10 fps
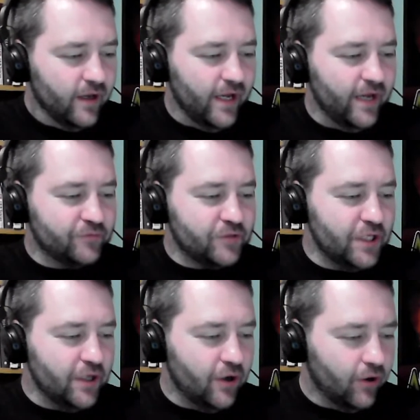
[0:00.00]

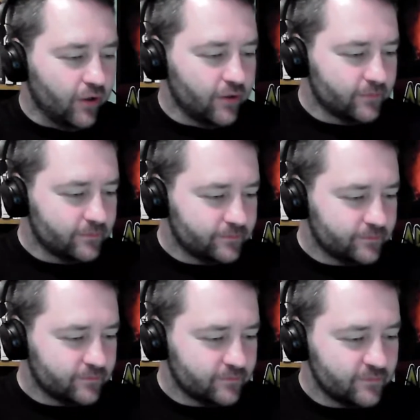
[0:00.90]
FTR,
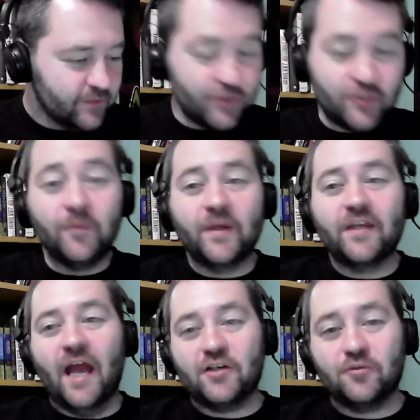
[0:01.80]
assuming
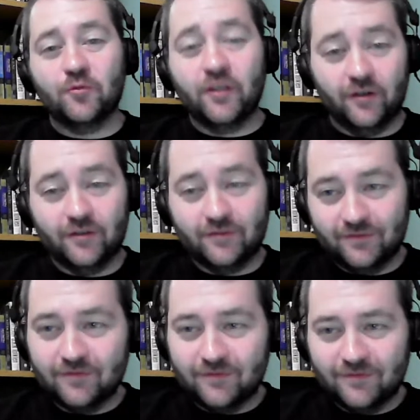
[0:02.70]
Cash Wheeler
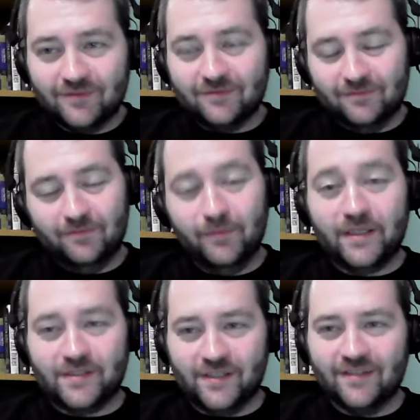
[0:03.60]

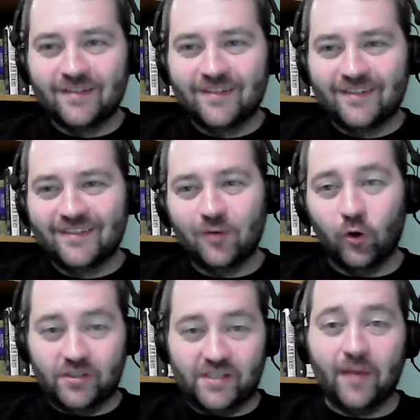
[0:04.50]
makes it
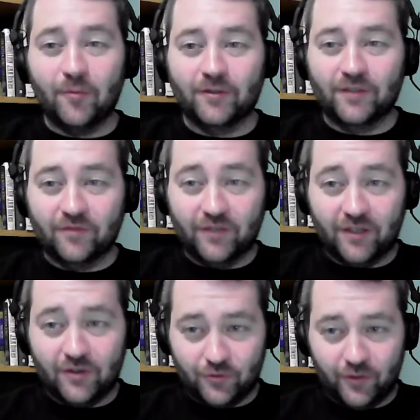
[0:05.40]
or is able to leave the
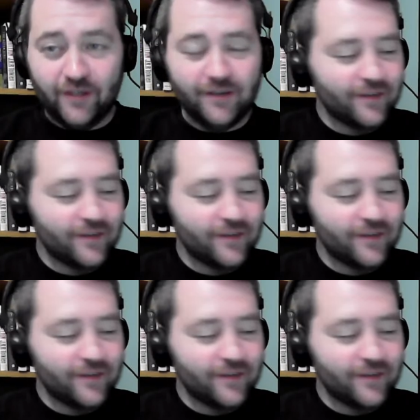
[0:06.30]
country.